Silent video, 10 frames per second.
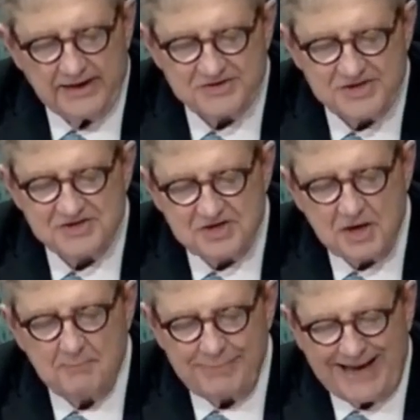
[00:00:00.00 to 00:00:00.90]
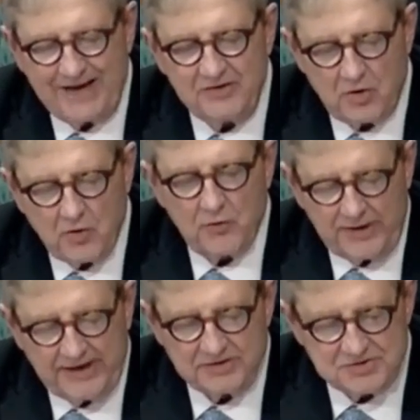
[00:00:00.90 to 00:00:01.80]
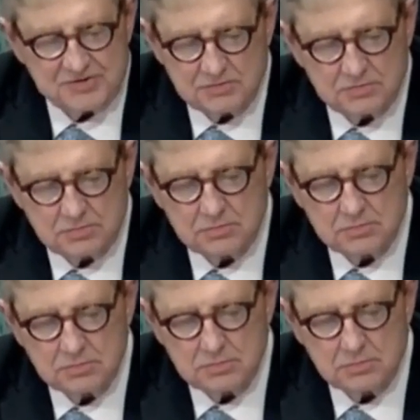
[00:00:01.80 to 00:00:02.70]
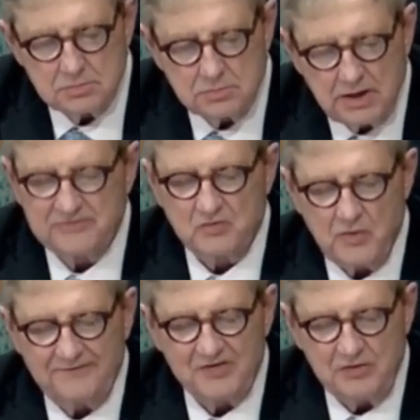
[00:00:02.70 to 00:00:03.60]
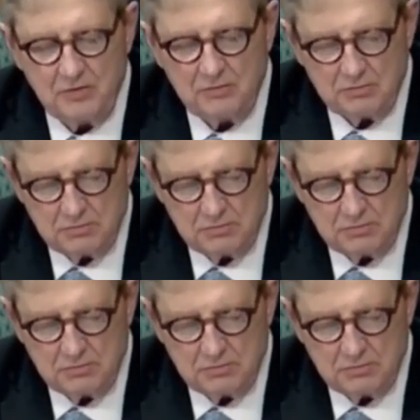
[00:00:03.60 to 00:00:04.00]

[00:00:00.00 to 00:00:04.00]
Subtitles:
It says the combined earnings, not the revenue.